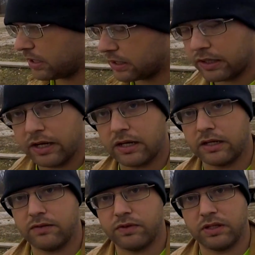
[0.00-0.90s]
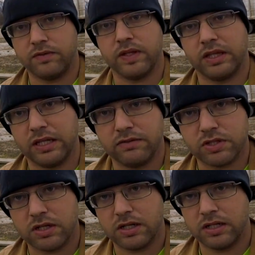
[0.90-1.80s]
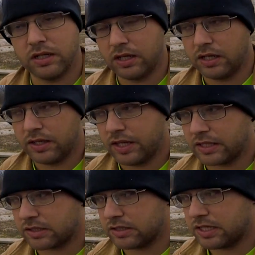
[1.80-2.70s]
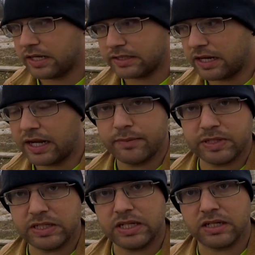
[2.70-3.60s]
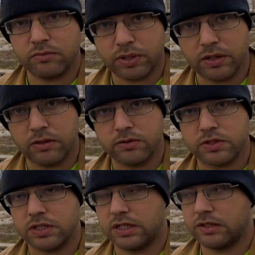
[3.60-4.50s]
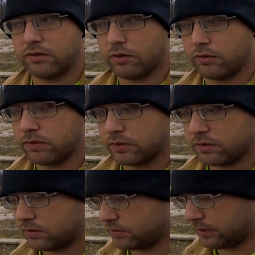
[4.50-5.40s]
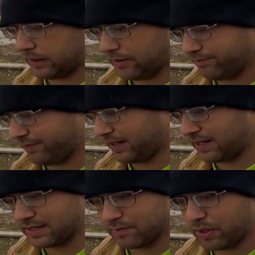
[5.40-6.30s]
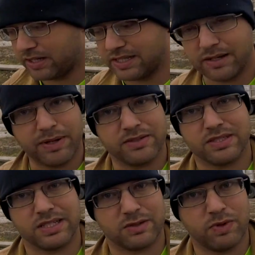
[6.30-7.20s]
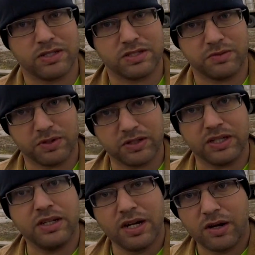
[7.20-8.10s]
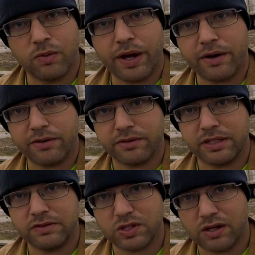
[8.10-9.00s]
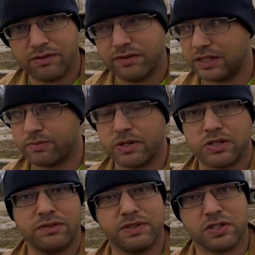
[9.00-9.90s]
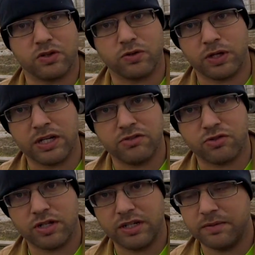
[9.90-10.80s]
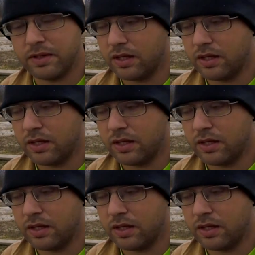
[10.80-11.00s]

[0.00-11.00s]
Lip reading: in the lake. If you leave the leaves on it, that's going to take time to decompose, and I guess it'd probably take about 6 months to really rot all the leaves off of it, especially if it's a green tree.